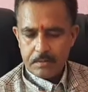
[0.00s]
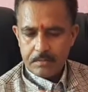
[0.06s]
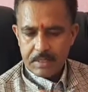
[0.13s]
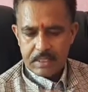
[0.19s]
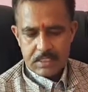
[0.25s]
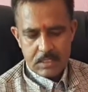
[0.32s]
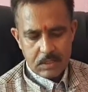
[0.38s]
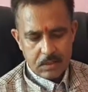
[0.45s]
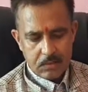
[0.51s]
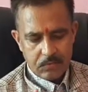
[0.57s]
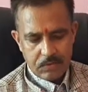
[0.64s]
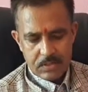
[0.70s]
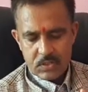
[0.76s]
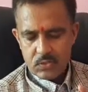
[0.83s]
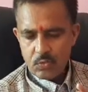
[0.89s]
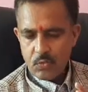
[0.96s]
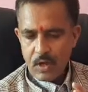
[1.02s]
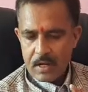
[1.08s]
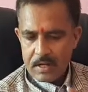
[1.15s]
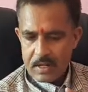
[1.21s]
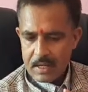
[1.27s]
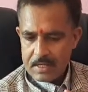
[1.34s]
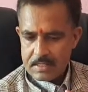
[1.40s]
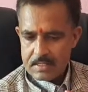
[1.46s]
Means first
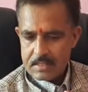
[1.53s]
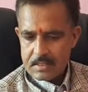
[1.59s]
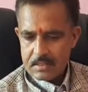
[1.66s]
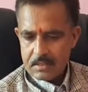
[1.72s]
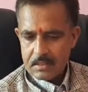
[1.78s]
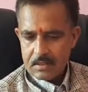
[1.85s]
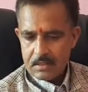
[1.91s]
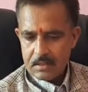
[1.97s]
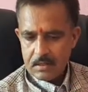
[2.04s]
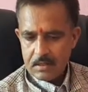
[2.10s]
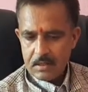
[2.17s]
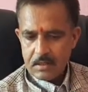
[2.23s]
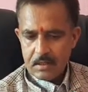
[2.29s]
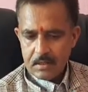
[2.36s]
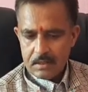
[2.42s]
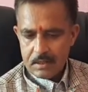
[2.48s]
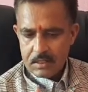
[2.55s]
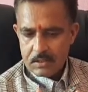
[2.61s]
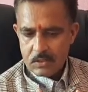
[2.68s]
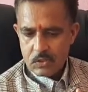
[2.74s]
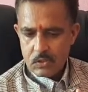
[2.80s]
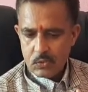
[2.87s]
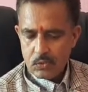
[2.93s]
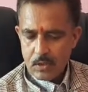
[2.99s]
1s,
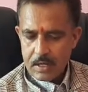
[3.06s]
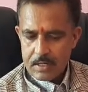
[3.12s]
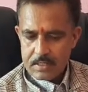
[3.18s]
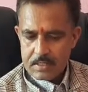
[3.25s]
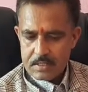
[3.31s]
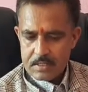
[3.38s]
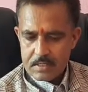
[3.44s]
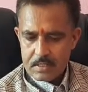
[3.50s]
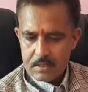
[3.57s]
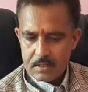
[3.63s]
then 2s,